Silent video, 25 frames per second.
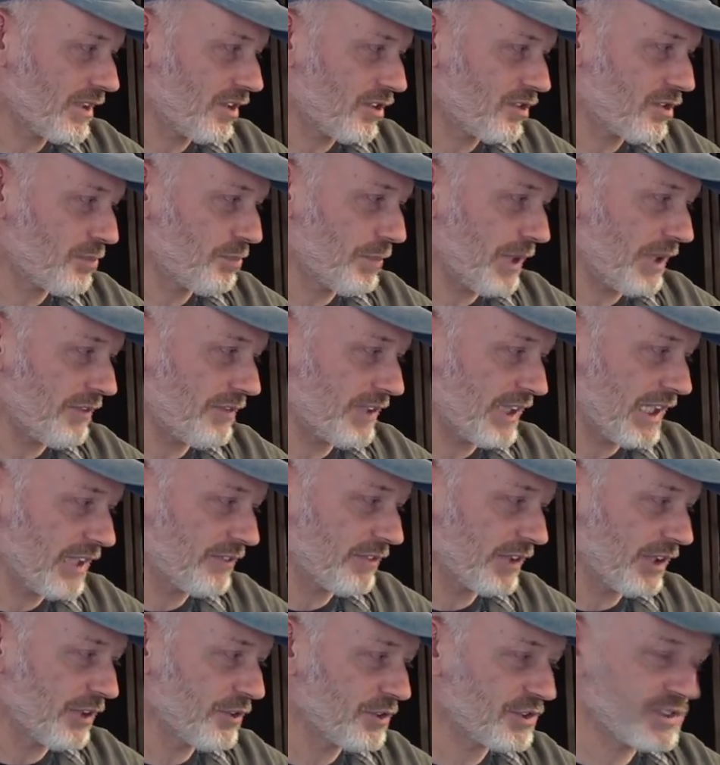It's a bit of an
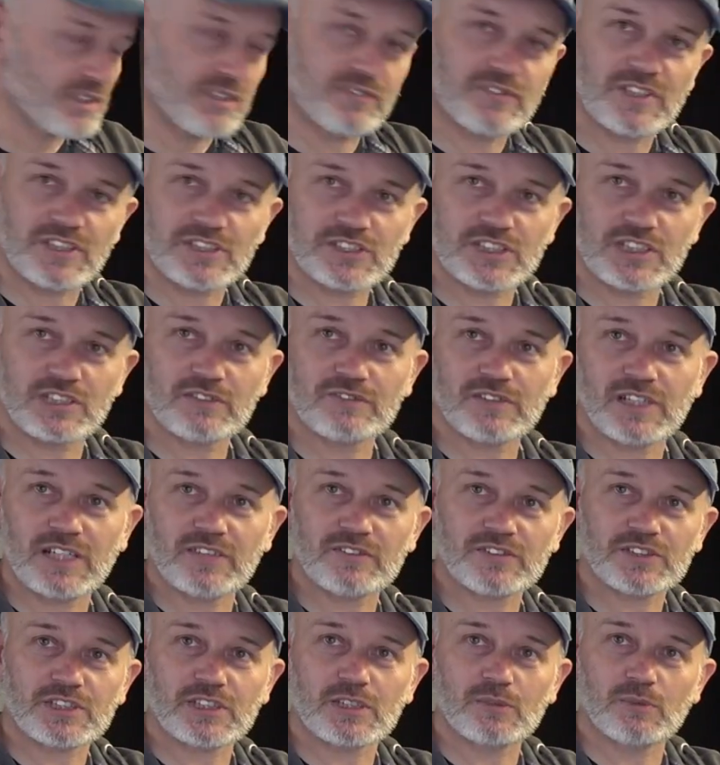evolution of the
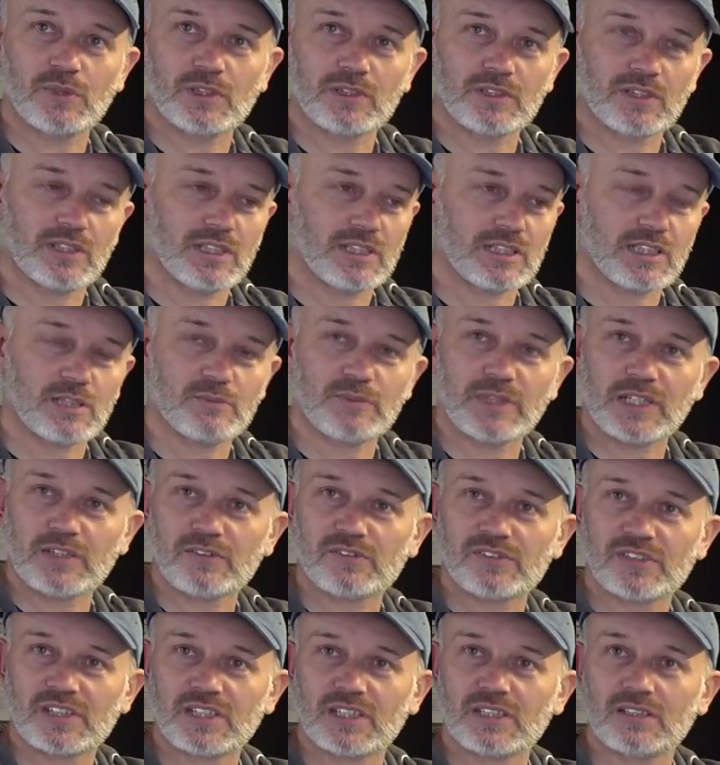252 one that you may
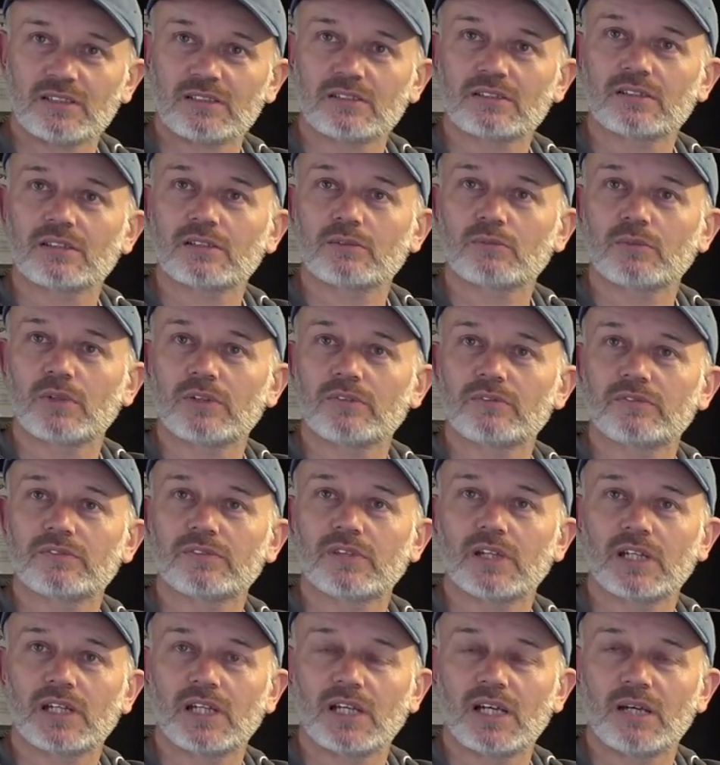have seen
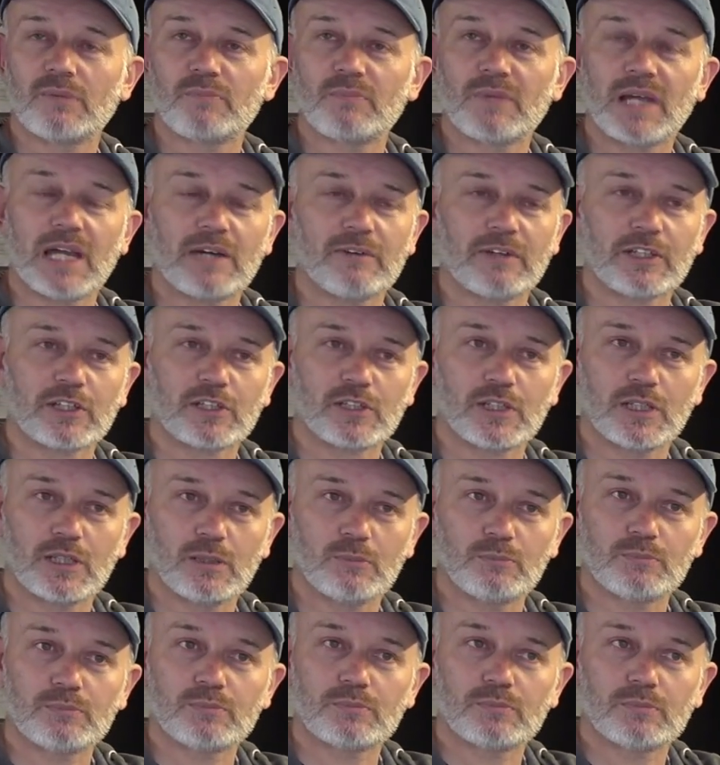with Eric
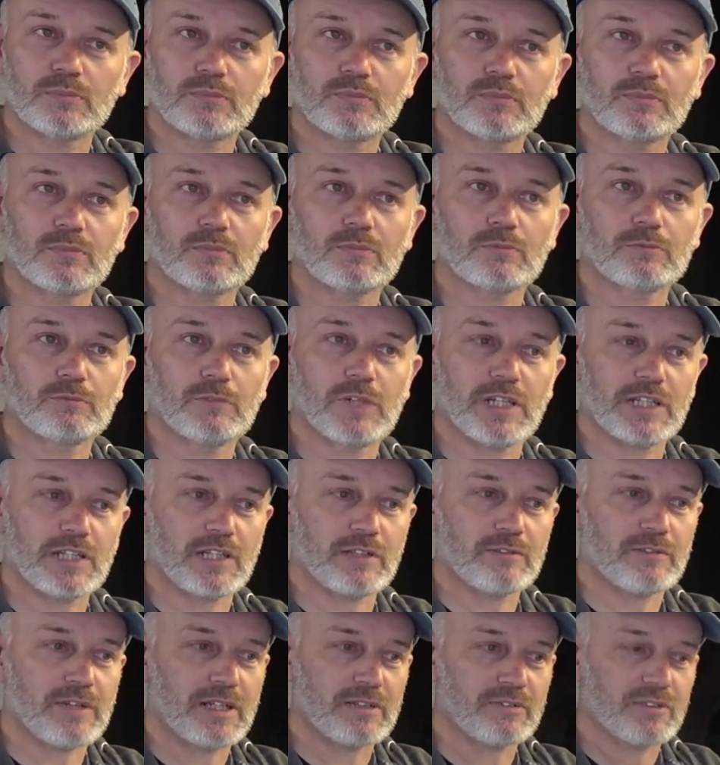Cope
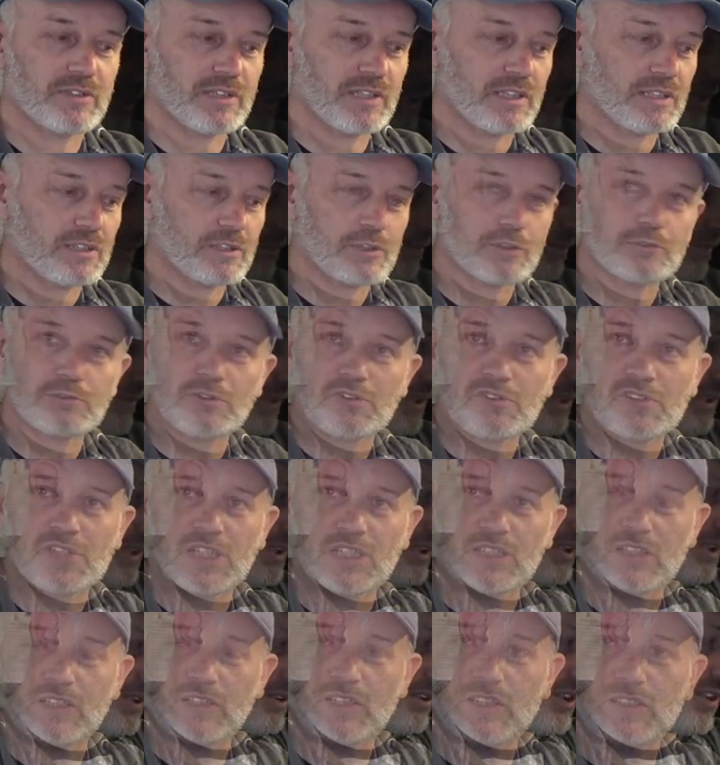riding around the
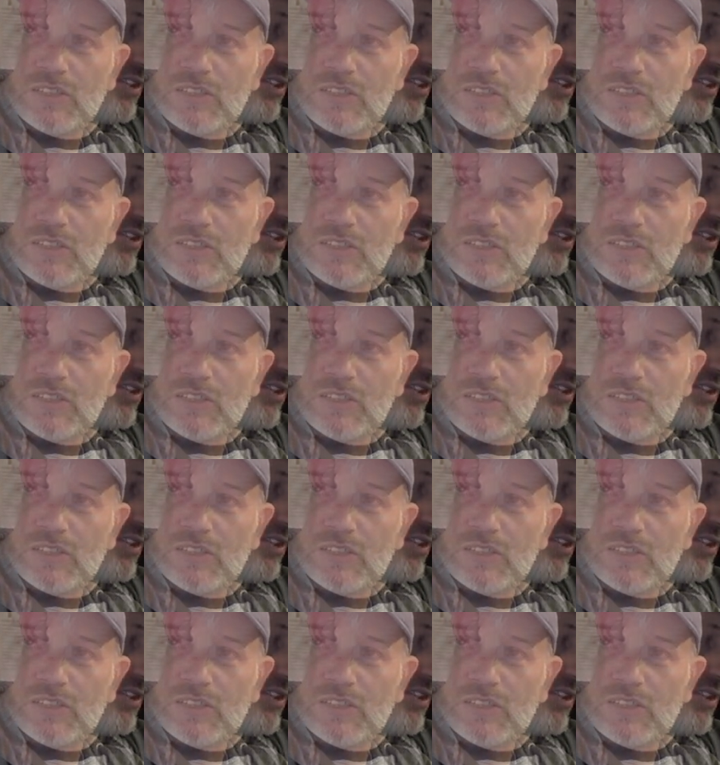countryside on.